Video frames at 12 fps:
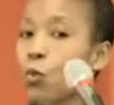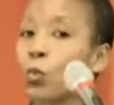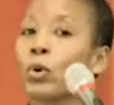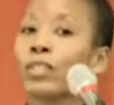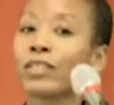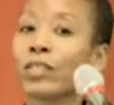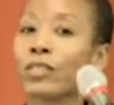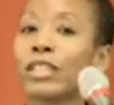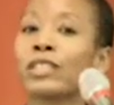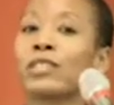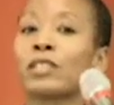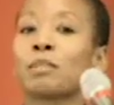one of the
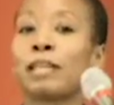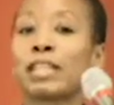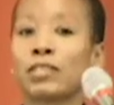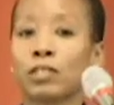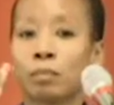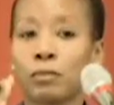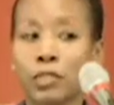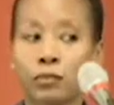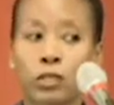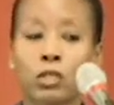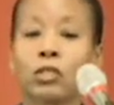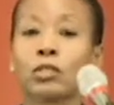things that makes them
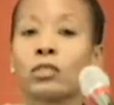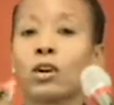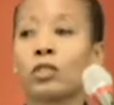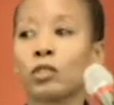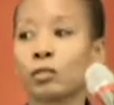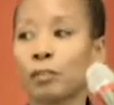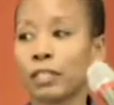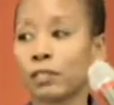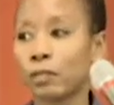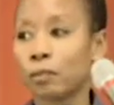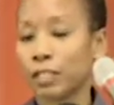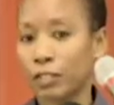difficult also makes
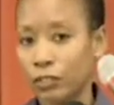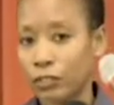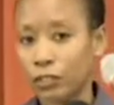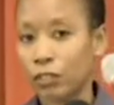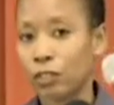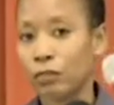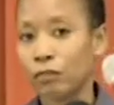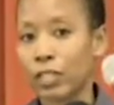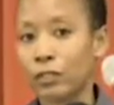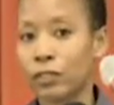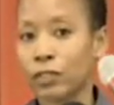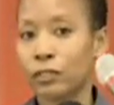them easier than
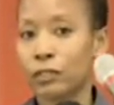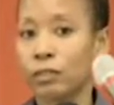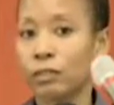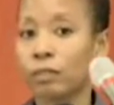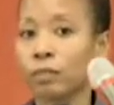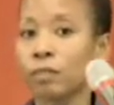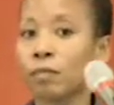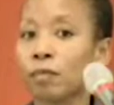foundations,